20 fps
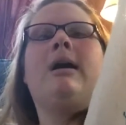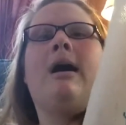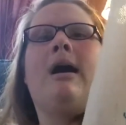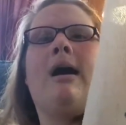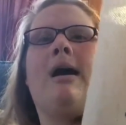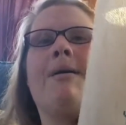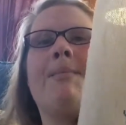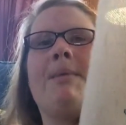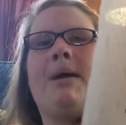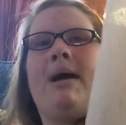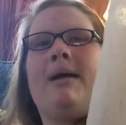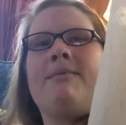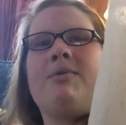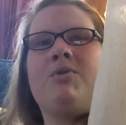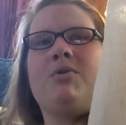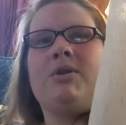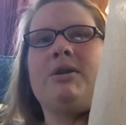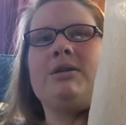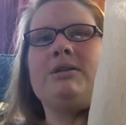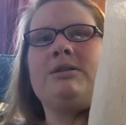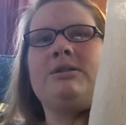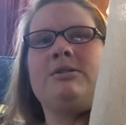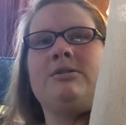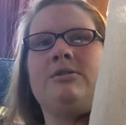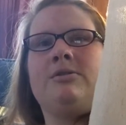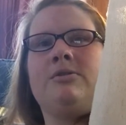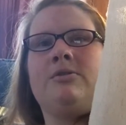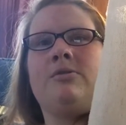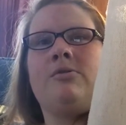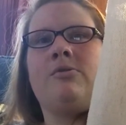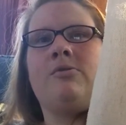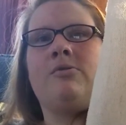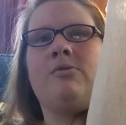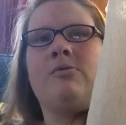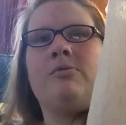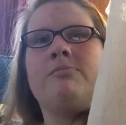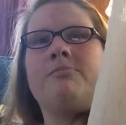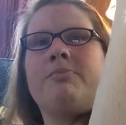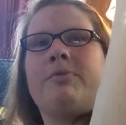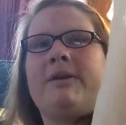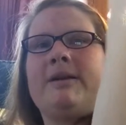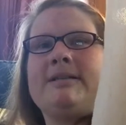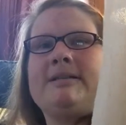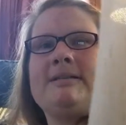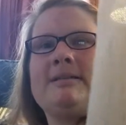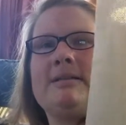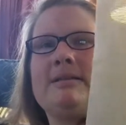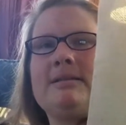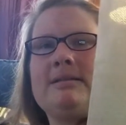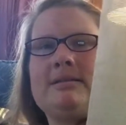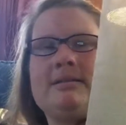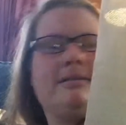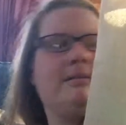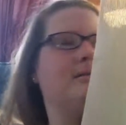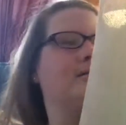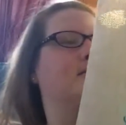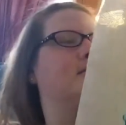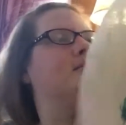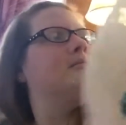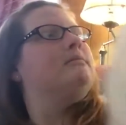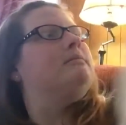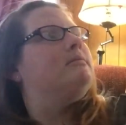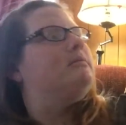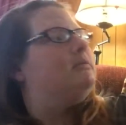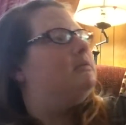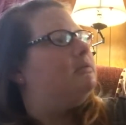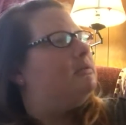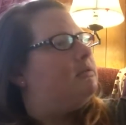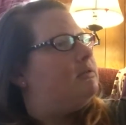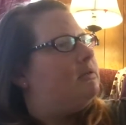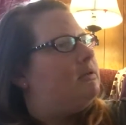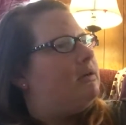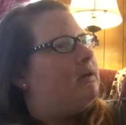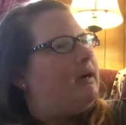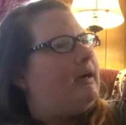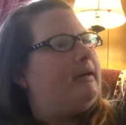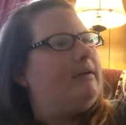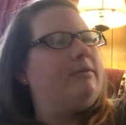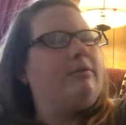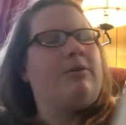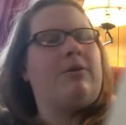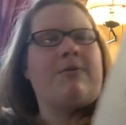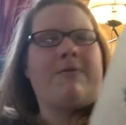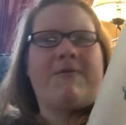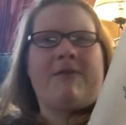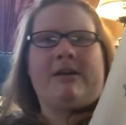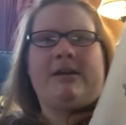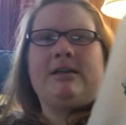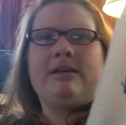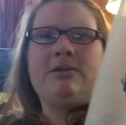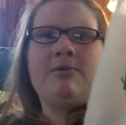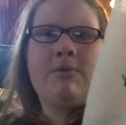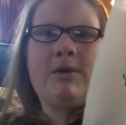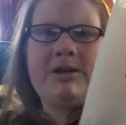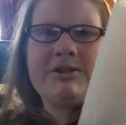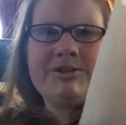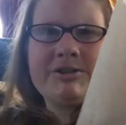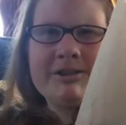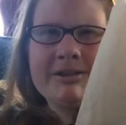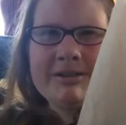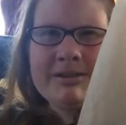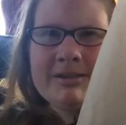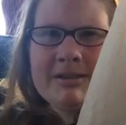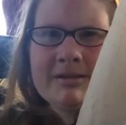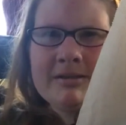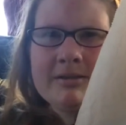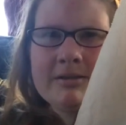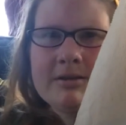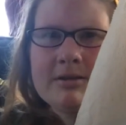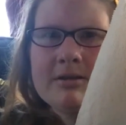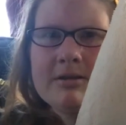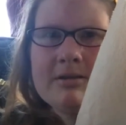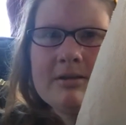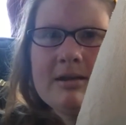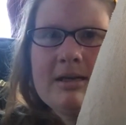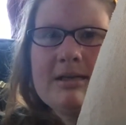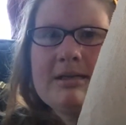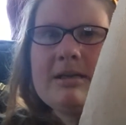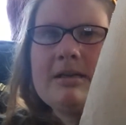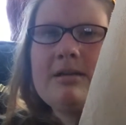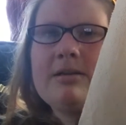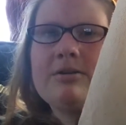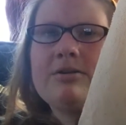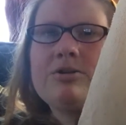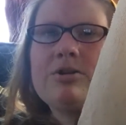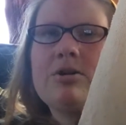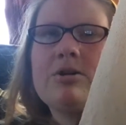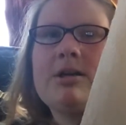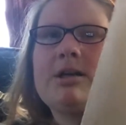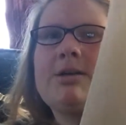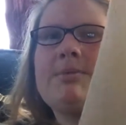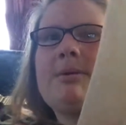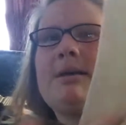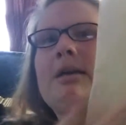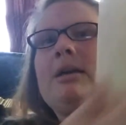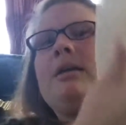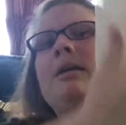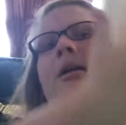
I'm going to press this. I don't know if I need to wash it. It doesn't look dirty to me.